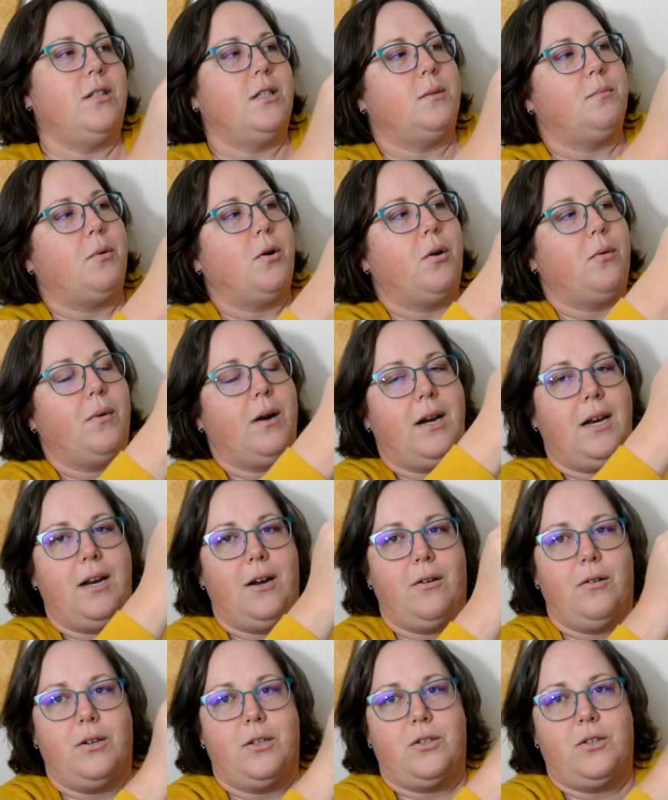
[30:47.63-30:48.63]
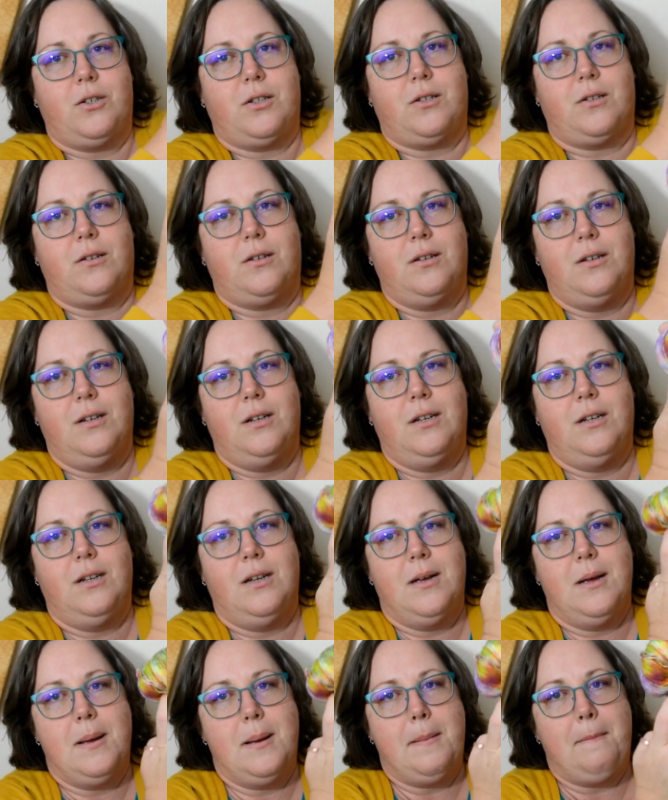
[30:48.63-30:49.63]
This part right here is just
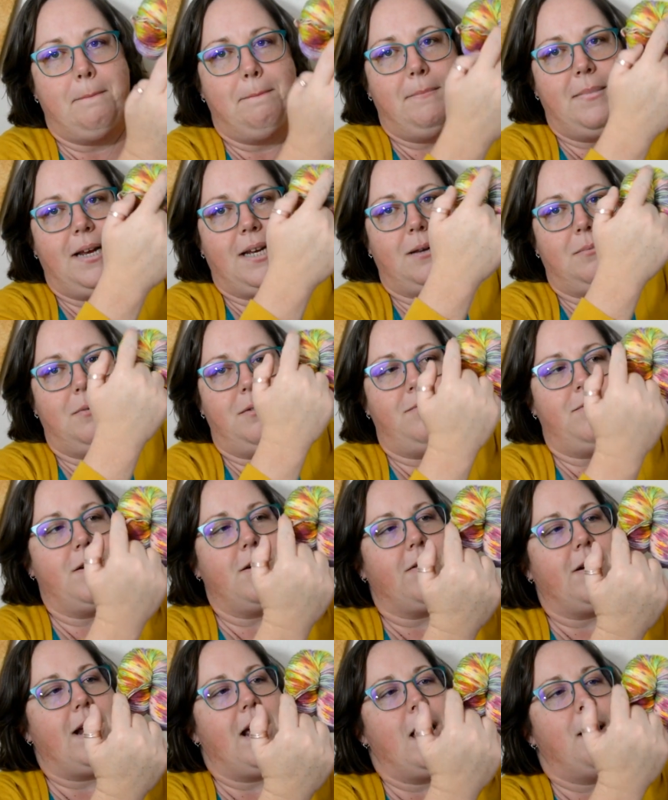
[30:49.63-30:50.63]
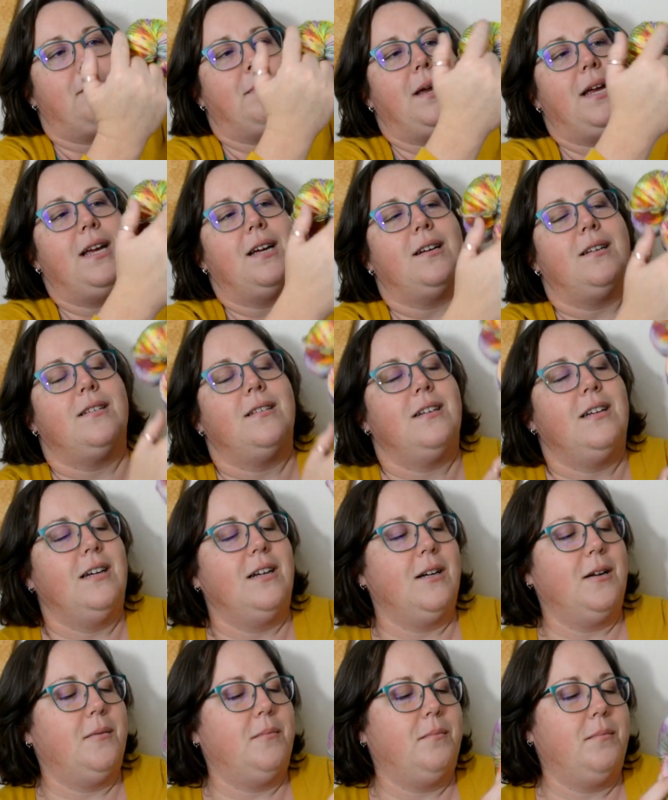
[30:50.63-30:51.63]
making me very happy.
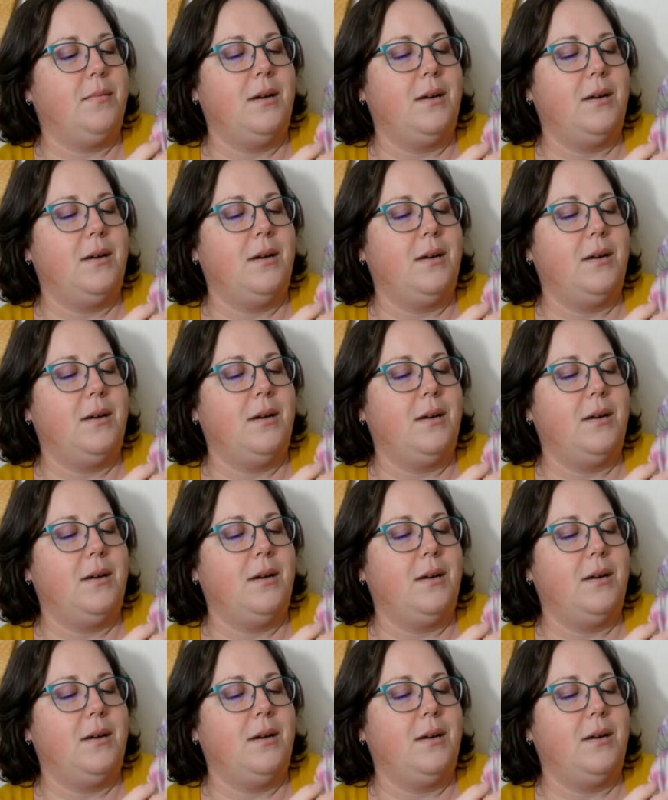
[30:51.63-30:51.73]
I